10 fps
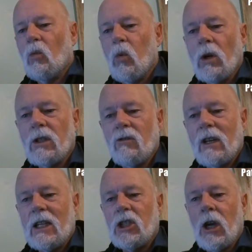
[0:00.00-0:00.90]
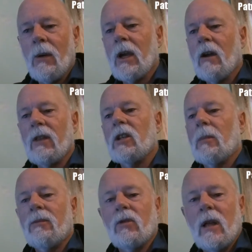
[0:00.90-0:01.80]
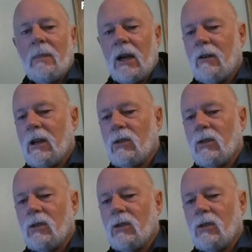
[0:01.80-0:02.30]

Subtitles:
wasn't really showing over the top of all that background